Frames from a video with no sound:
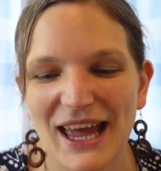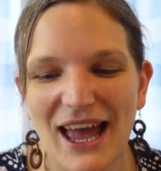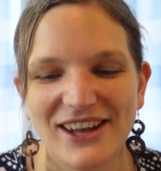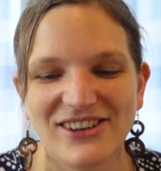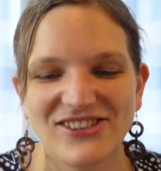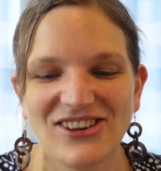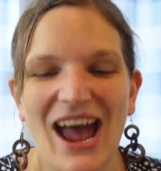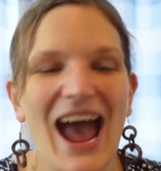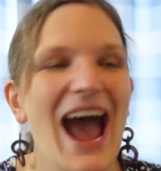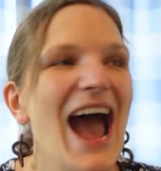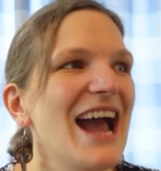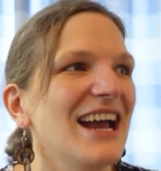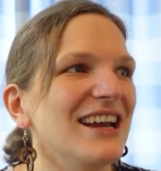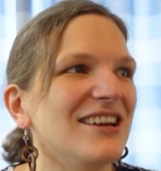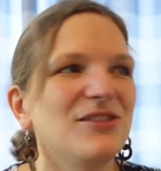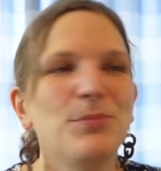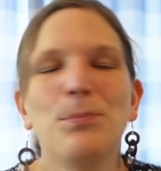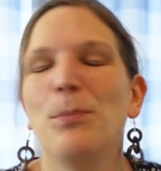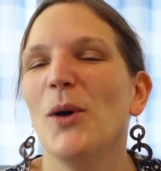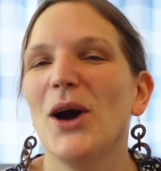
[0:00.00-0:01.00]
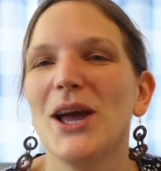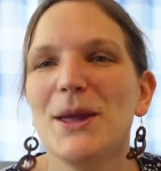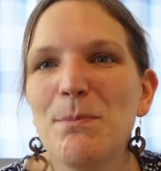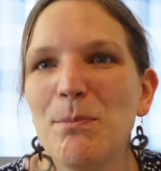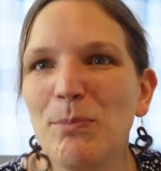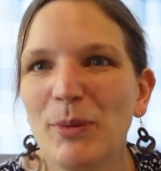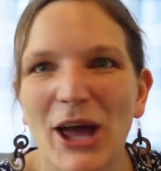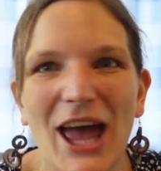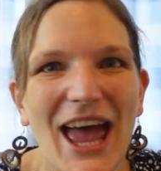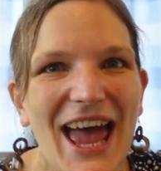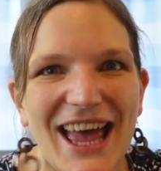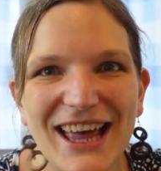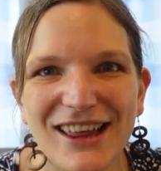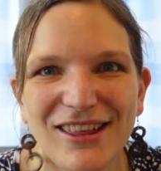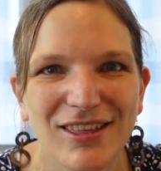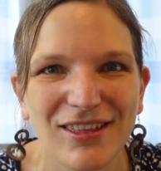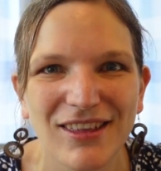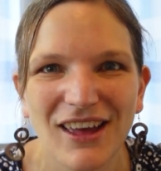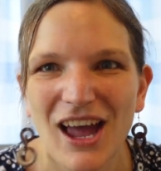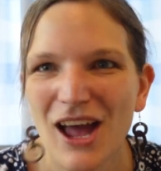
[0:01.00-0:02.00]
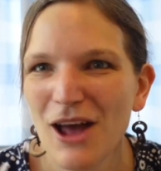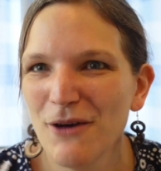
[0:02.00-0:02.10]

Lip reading: attacked by bears